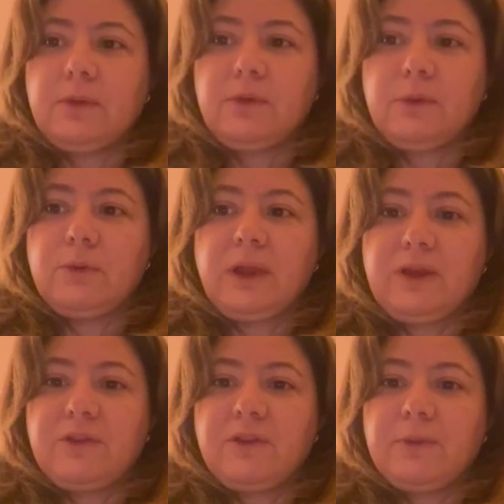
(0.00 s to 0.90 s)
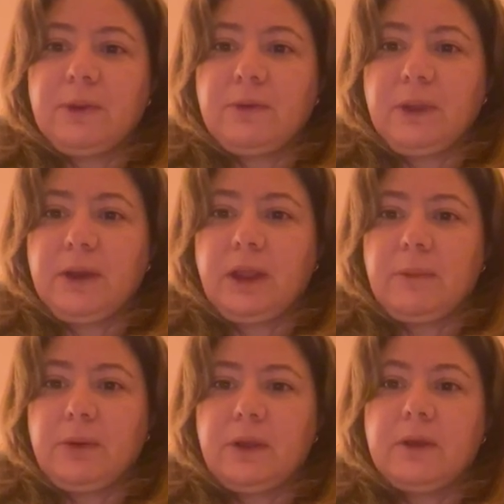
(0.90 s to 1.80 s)
to tensions between
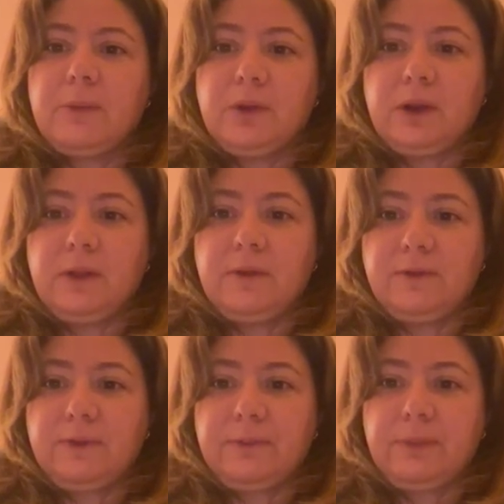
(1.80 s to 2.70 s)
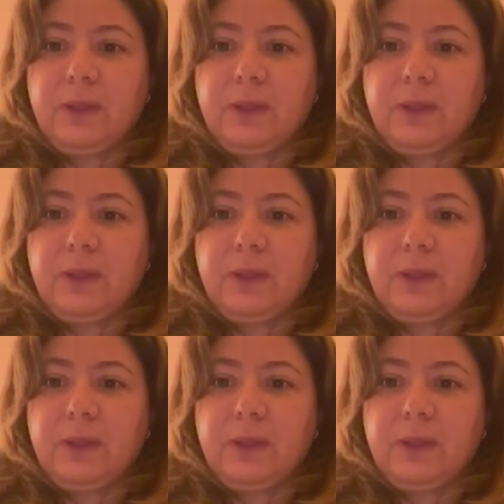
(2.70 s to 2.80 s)
neighboring communities.